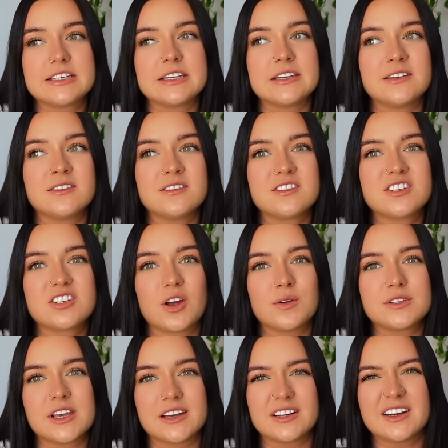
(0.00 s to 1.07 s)
And so I
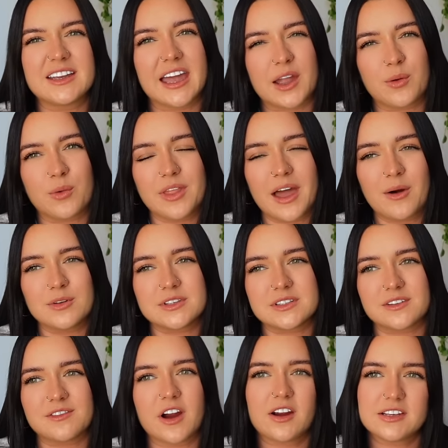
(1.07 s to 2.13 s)
was like, okay, well, that wasn't
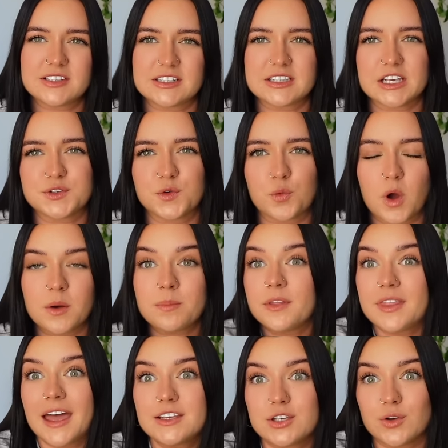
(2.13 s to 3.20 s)
a very successful one, but
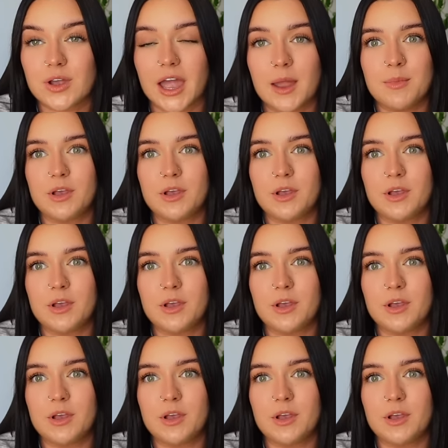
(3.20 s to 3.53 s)
that's okay.